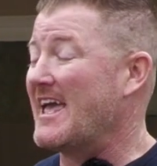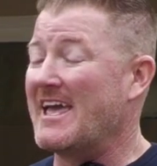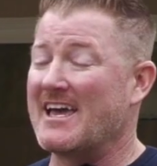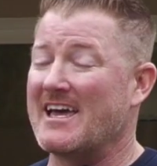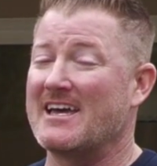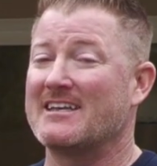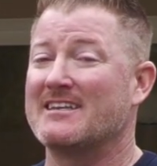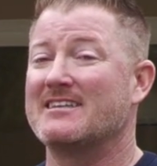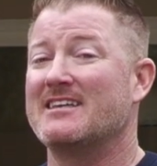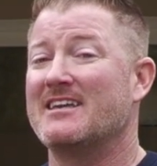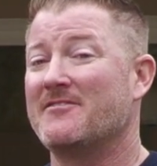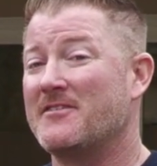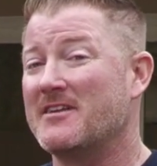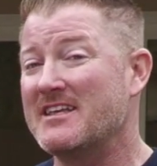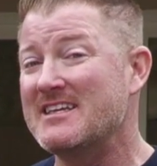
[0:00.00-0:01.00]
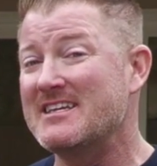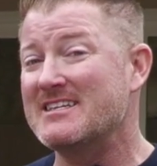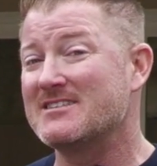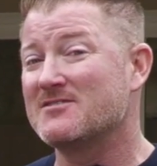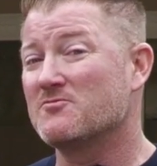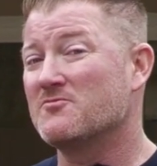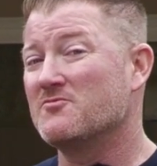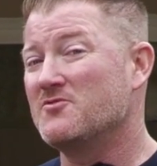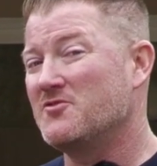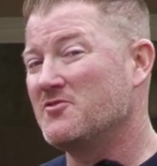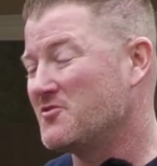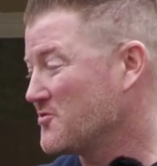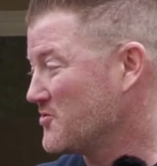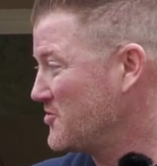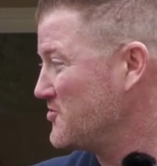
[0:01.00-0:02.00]
And if it is,
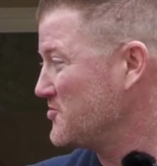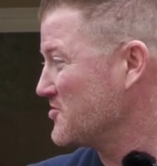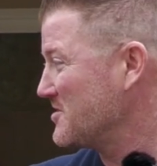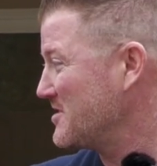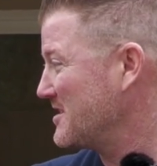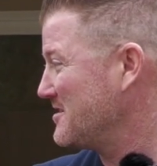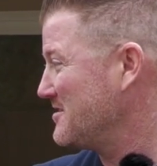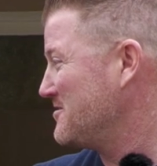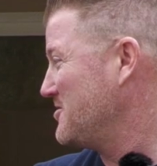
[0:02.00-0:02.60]
you're usually,